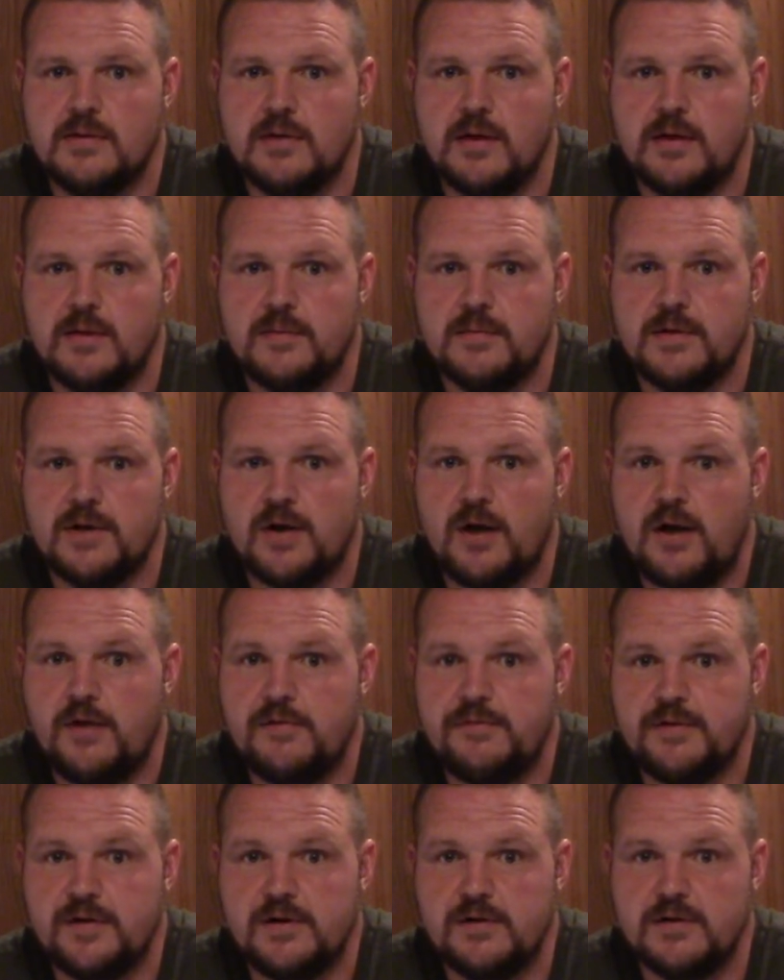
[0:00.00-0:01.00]
Uh, they're all
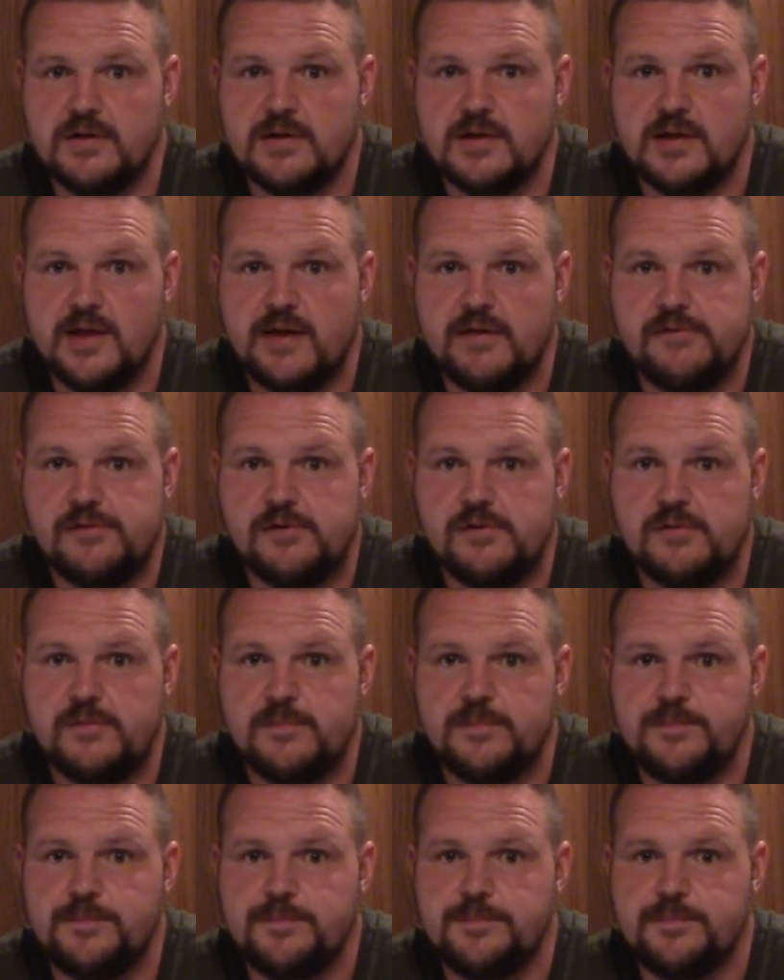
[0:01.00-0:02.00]
fairly level.
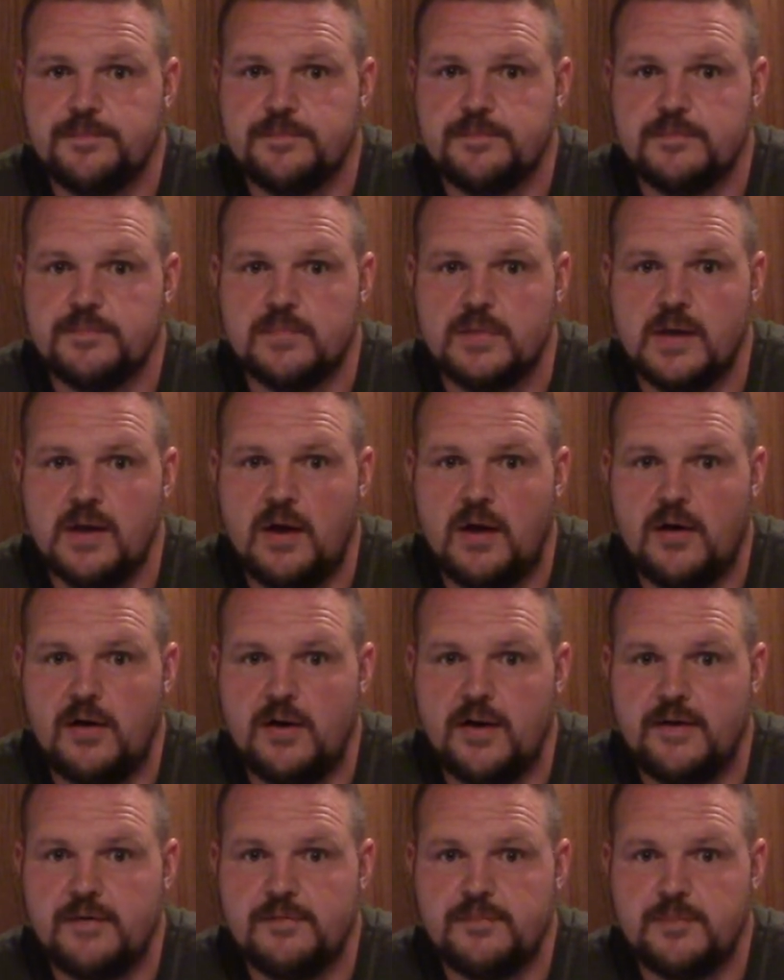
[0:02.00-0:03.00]
They all
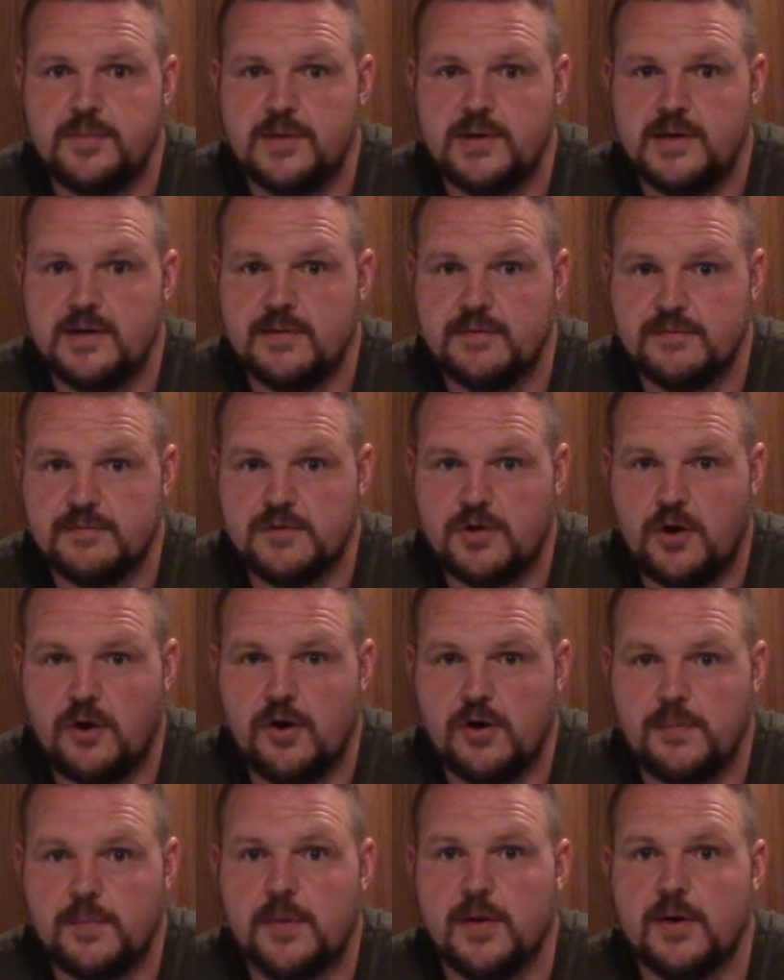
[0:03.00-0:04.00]
have plenty of
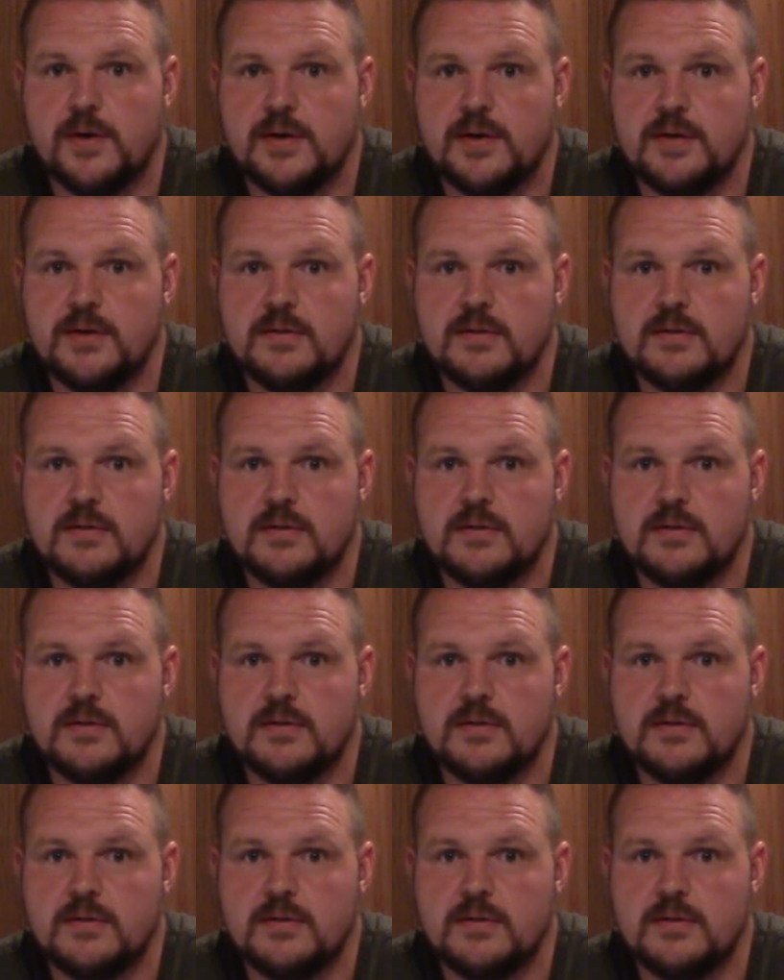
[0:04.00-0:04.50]
car parking.